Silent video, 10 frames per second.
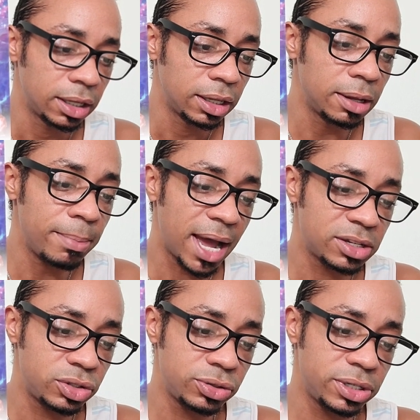The
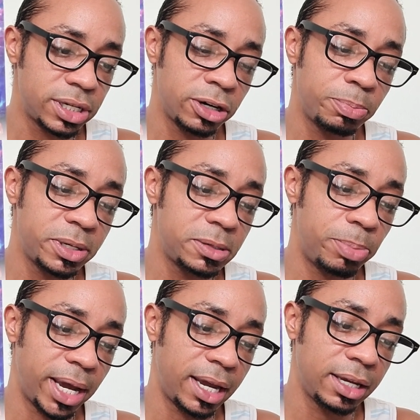Master Serapis
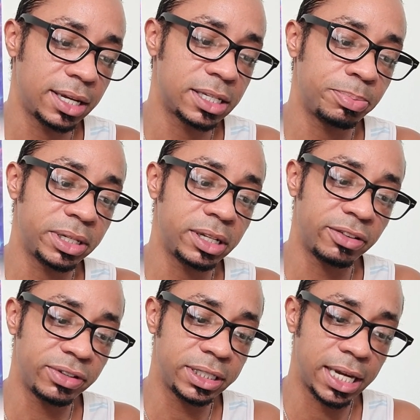Bey is a
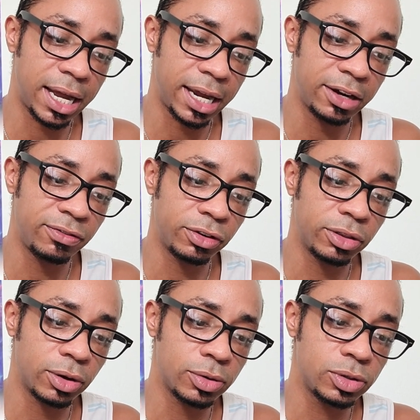beloved guide for
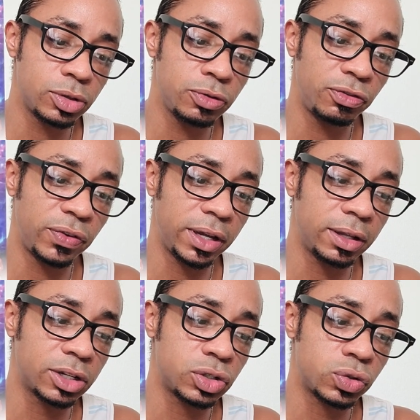those who feel
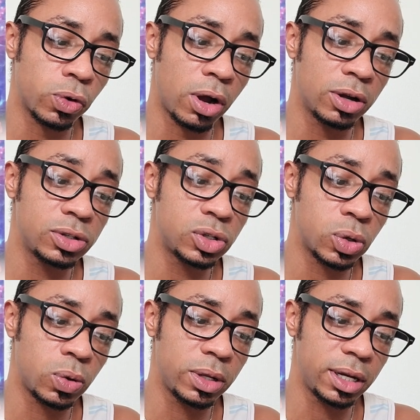a strong
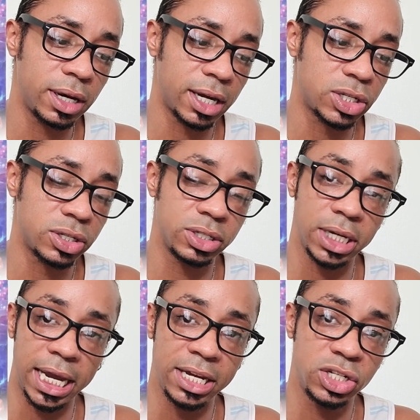soul connection to
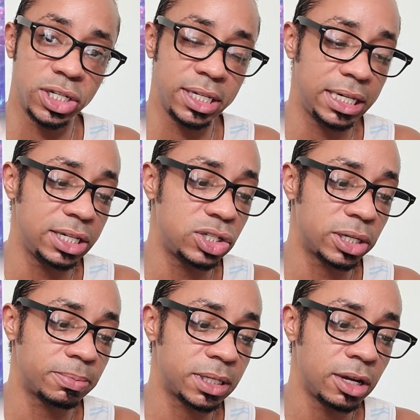ancient
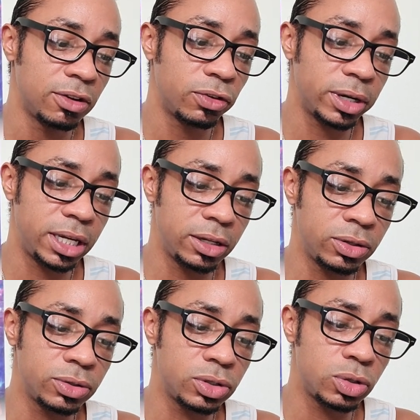Egypt for
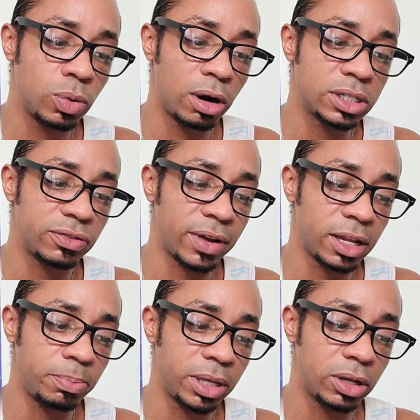healers who are
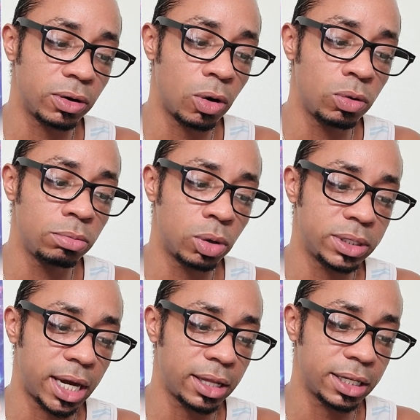developing their own
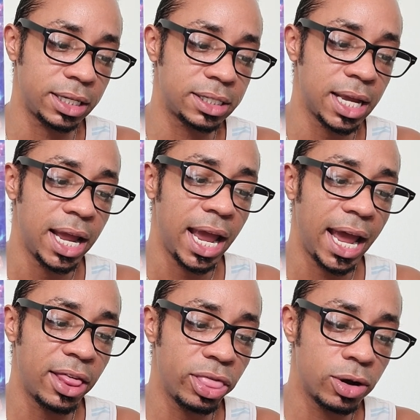modalities
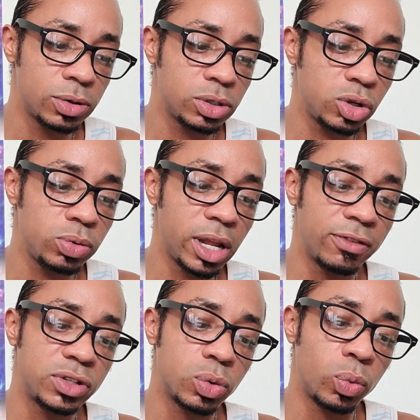and those who
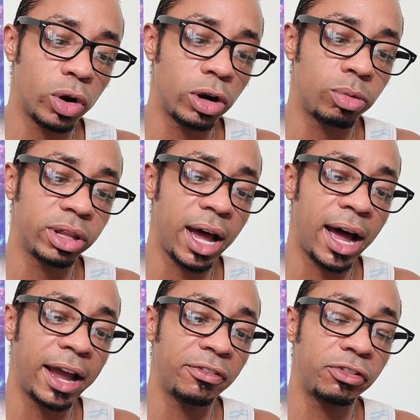love to work with
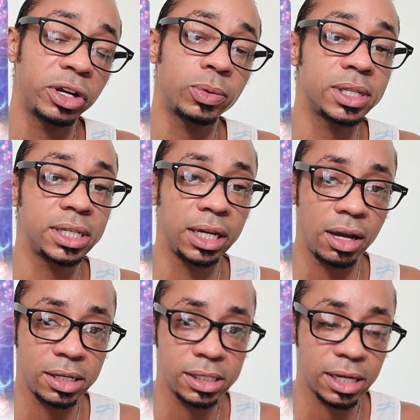high-frequency
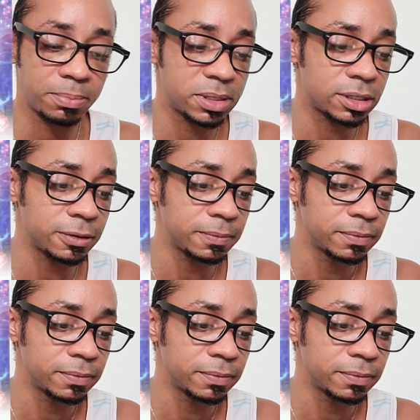concepts.